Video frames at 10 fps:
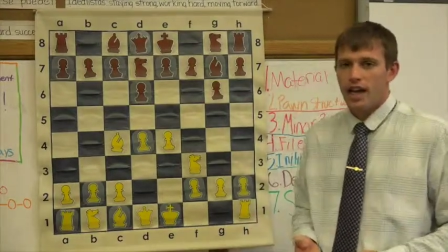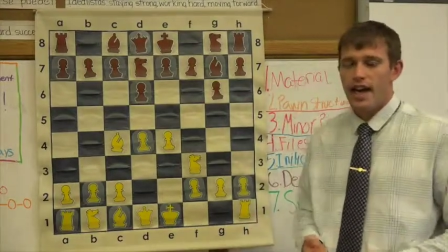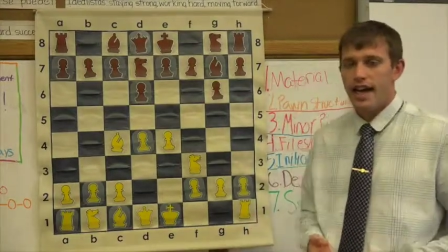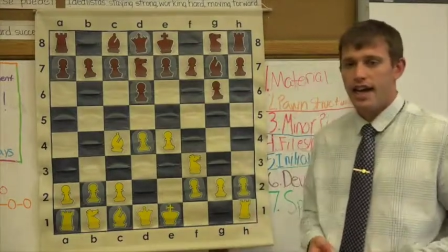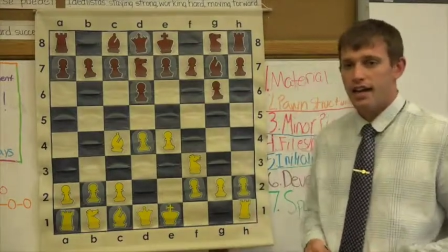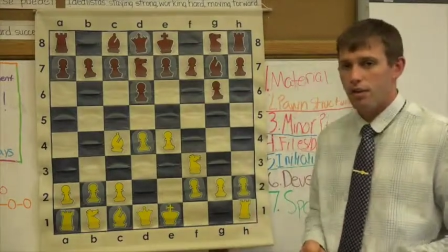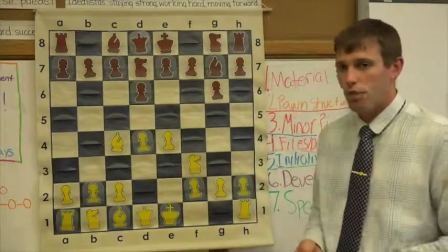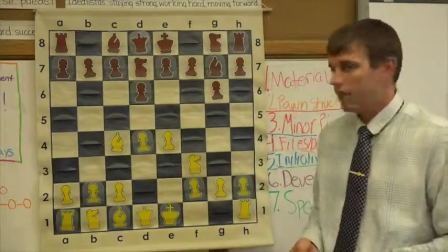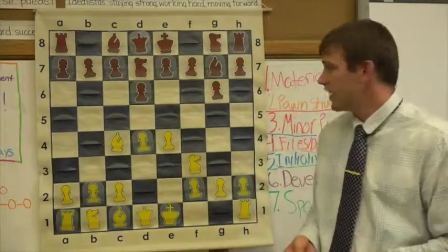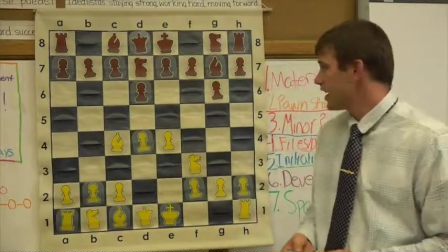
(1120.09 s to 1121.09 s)

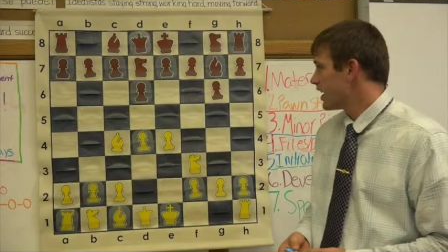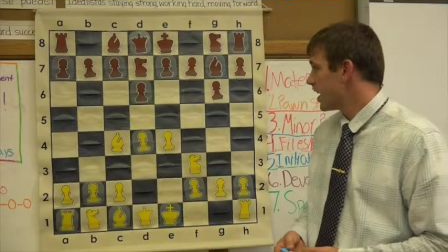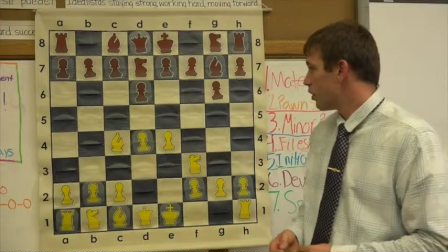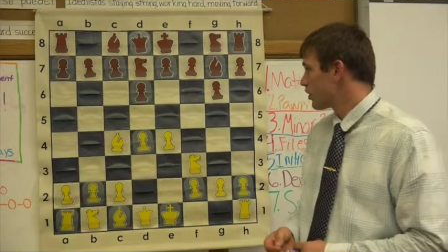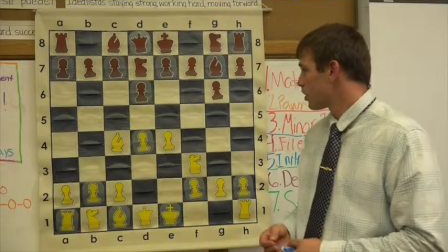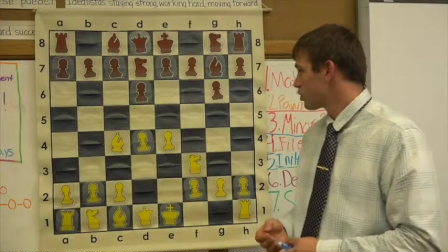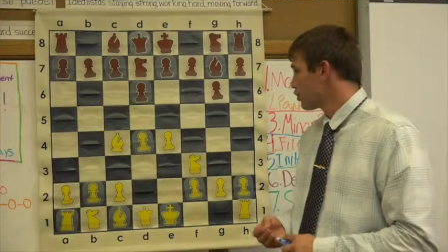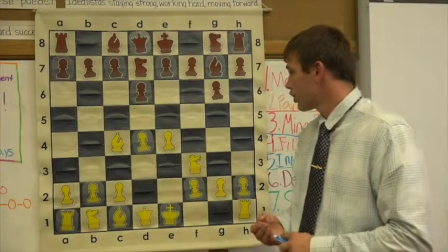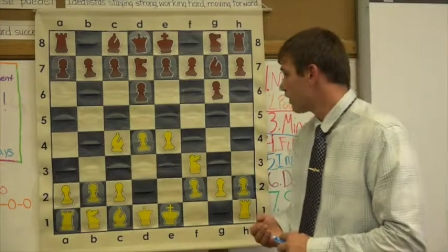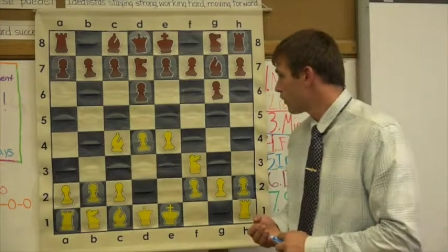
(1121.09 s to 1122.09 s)
and what they're
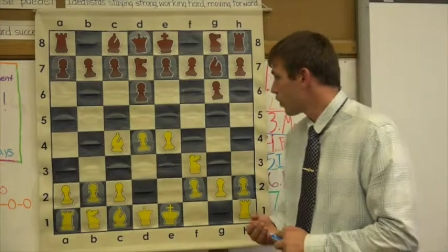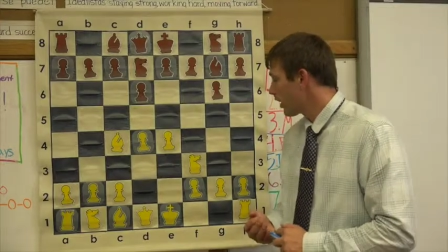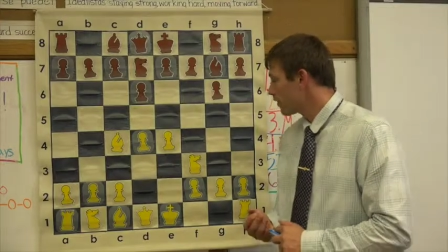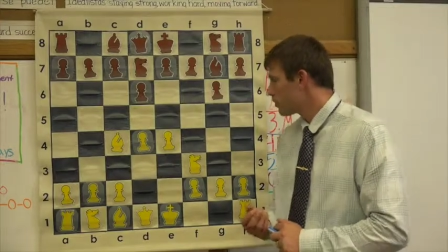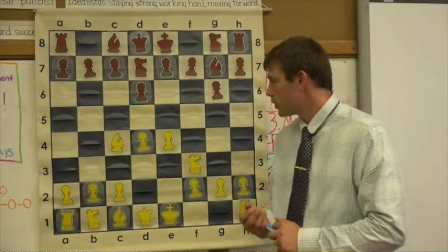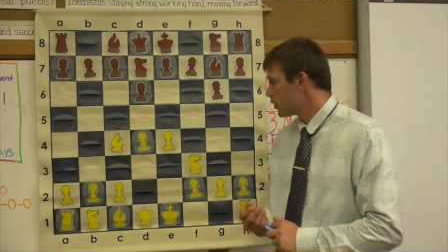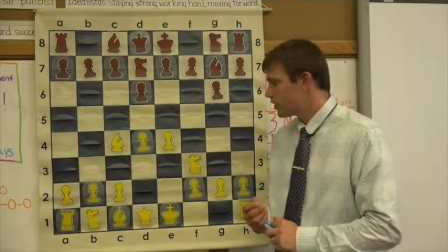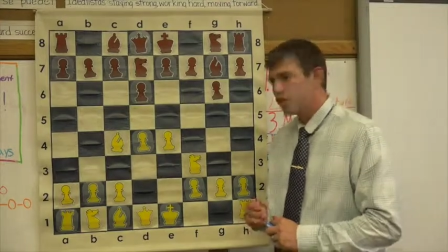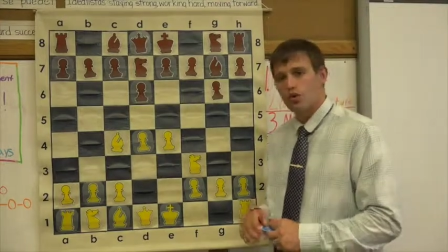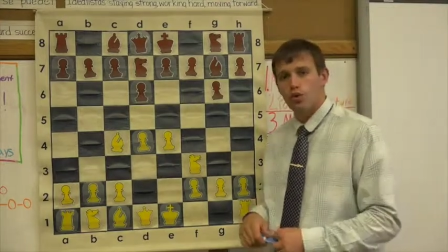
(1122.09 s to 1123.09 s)
looking for every
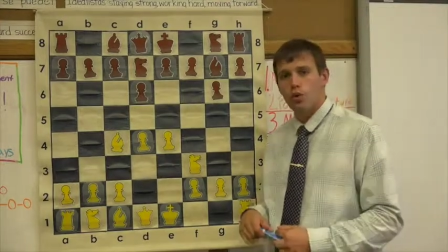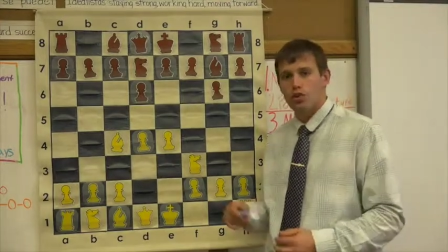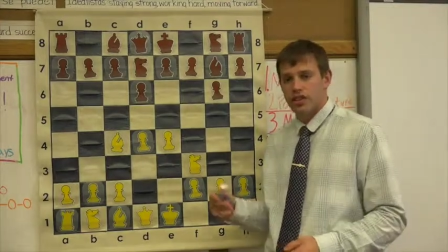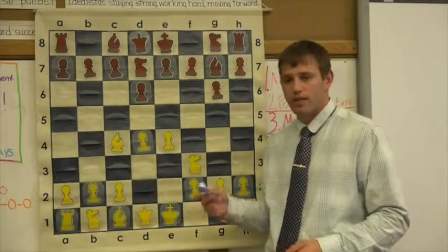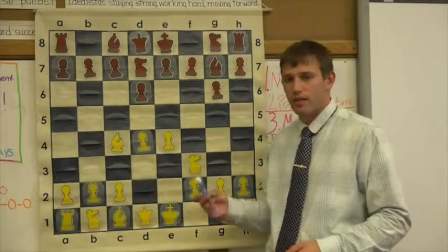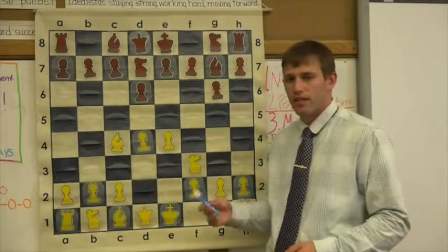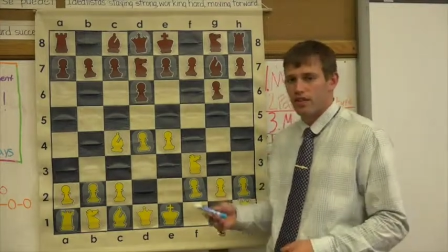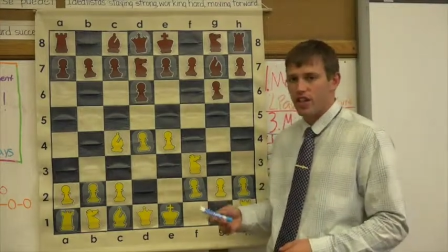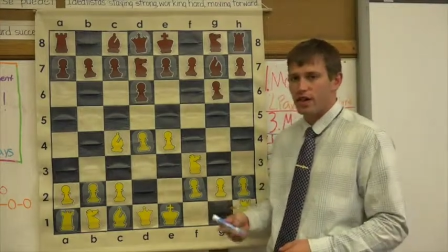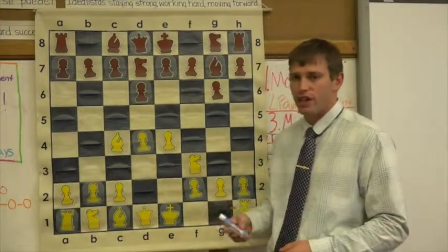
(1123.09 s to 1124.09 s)
move. This is a cool
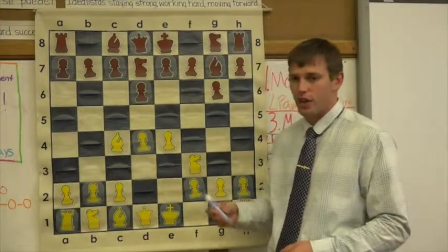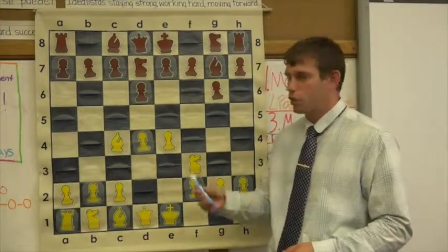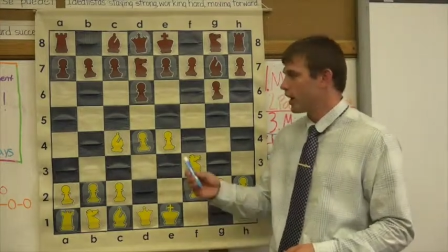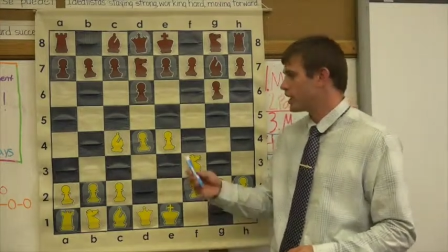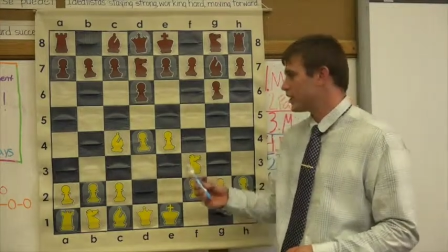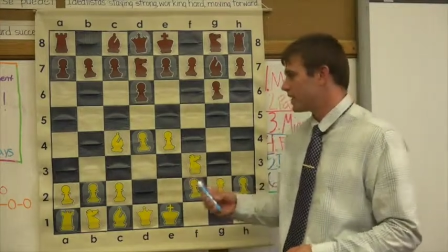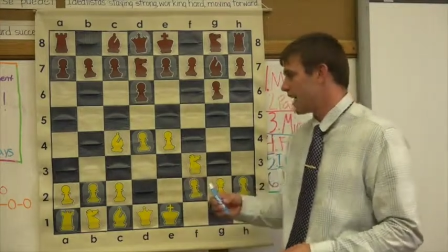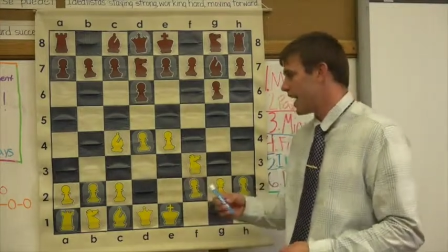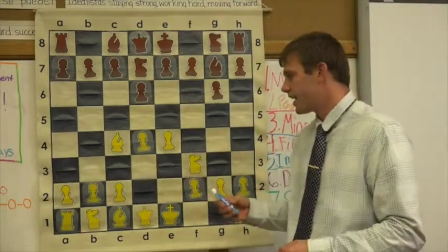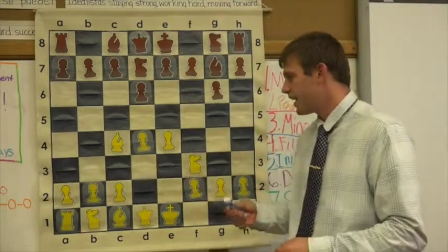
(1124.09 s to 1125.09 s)
example of kind of an aggressive
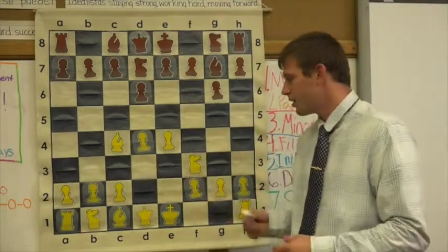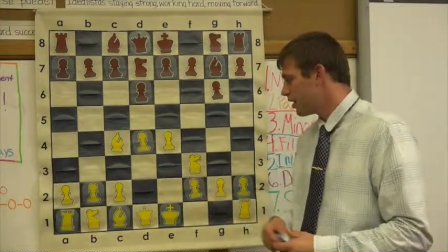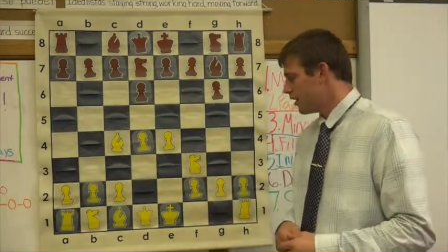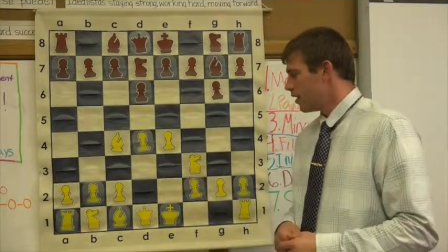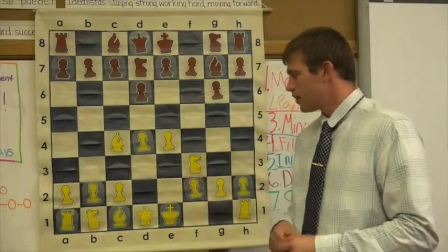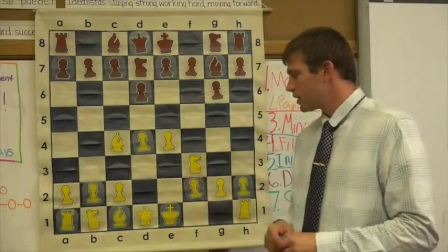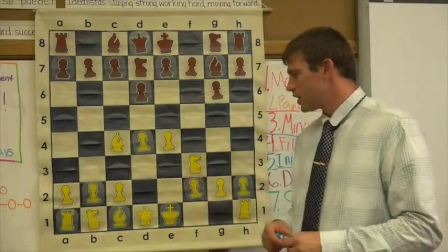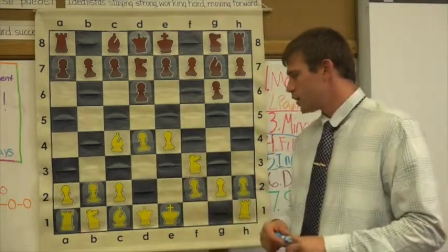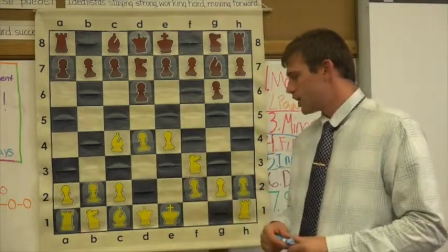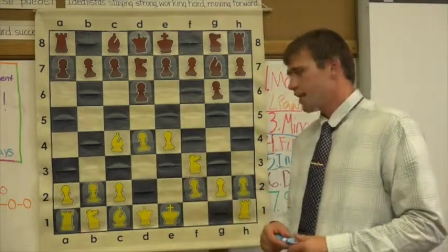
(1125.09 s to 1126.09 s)
attacking
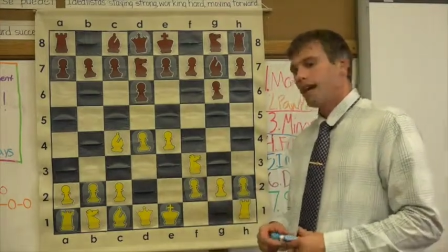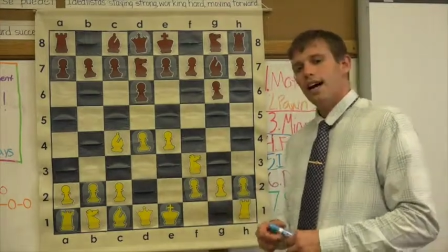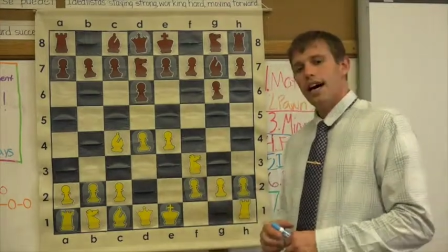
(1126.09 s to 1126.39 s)
position.